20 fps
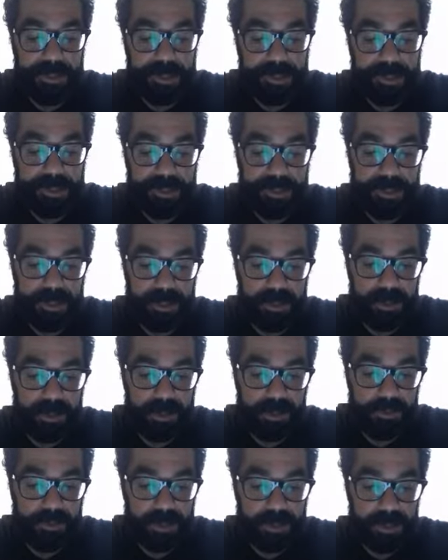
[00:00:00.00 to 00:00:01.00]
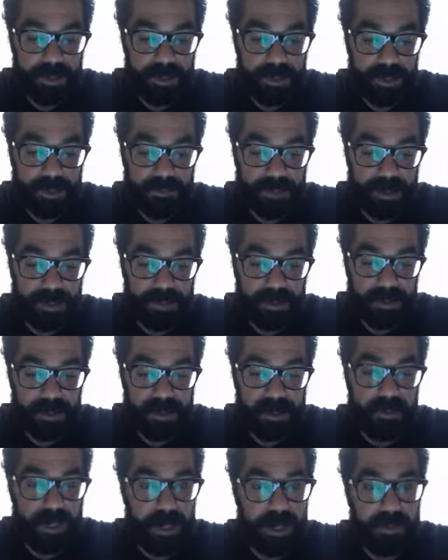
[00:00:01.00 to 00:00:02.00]
Yeah, put your stuff out there,
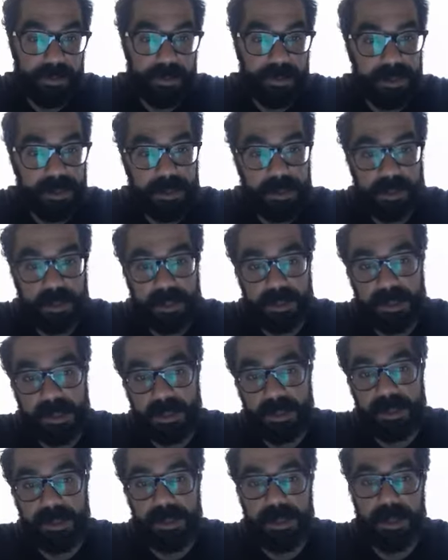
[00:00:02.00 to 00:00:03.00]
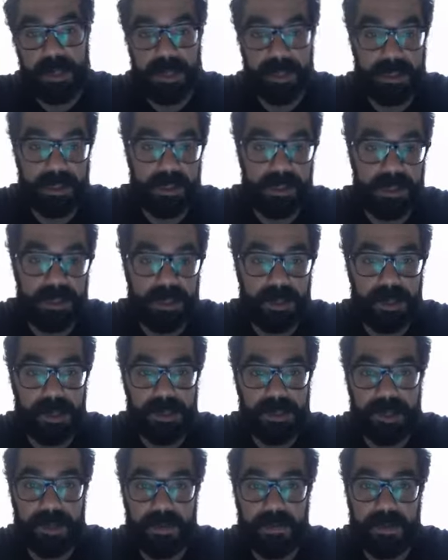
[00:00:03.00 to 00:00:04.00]
see what happens to you, and then it teaches you how you can secure
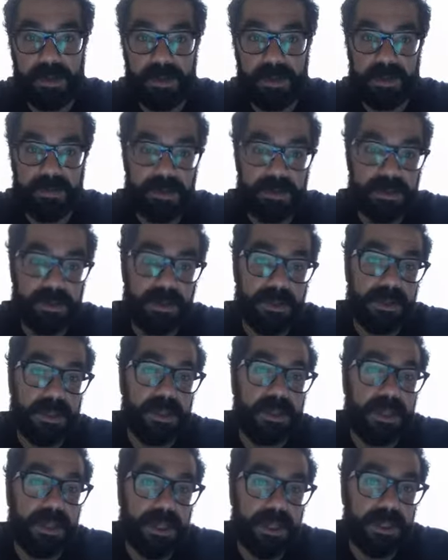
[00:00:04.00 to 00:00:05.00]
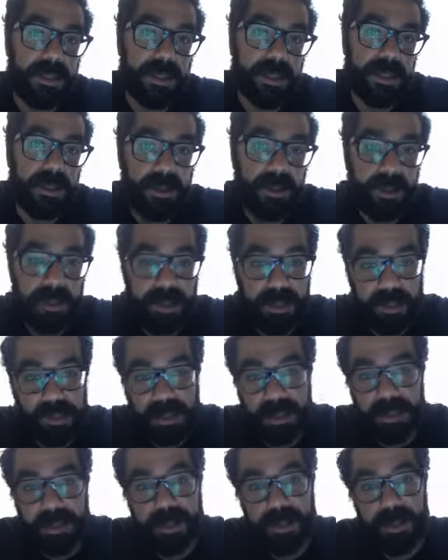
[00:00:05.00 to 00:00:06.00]
yourself. And if there's no such thing as security,
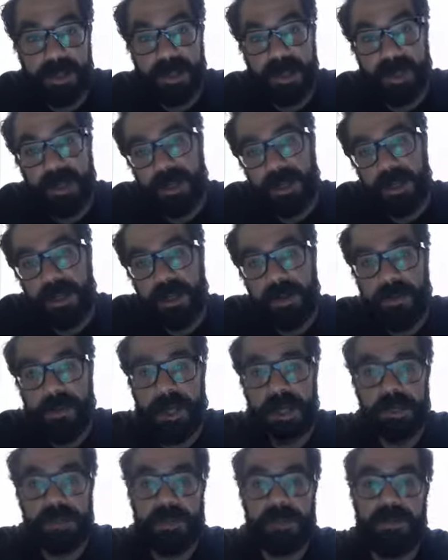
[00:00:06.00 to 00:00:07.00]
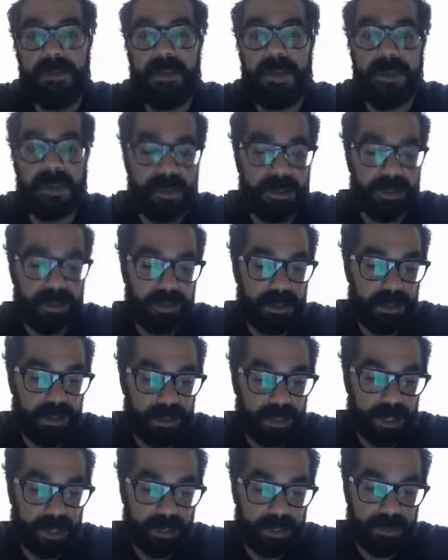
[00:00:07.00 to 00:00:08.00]
then might as well face the
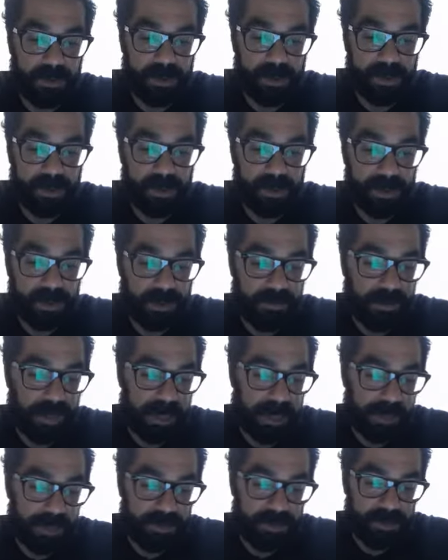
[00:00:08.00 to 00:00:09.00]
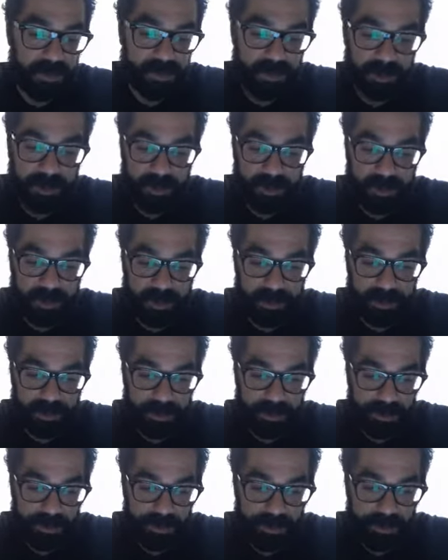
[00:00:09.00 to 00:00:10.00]
consequences of that sooner than later.
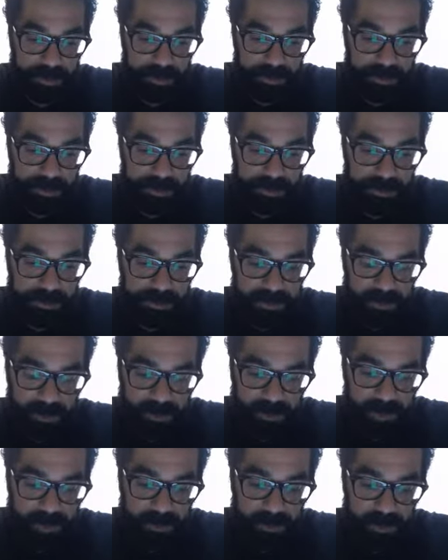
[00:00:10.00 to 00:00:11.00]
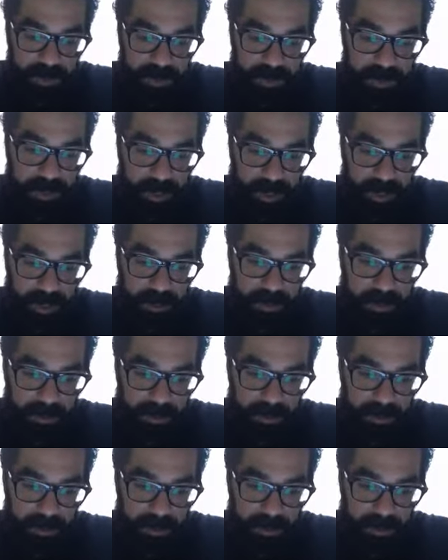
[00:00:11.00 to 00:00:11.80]
So other than that,